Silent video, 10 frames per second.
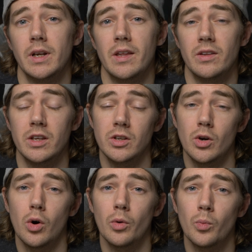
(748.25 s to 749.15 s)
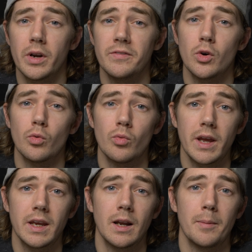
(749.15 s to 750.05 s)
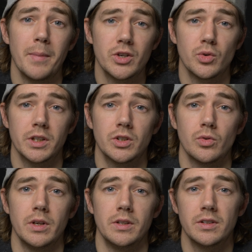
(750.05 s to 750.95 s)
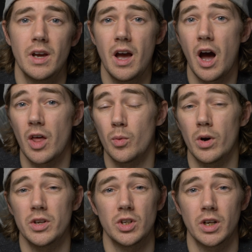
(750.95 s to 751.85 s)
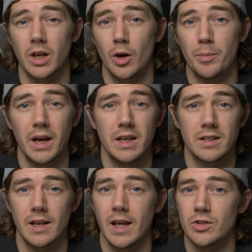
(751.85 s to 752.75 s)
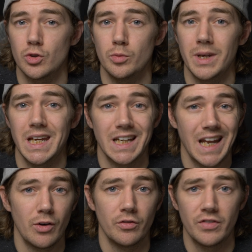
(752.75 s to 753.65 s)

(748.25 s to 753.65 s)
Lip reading: and that you're on one of your regular metric screens. Otherwise you're going to go back into that zoom in and out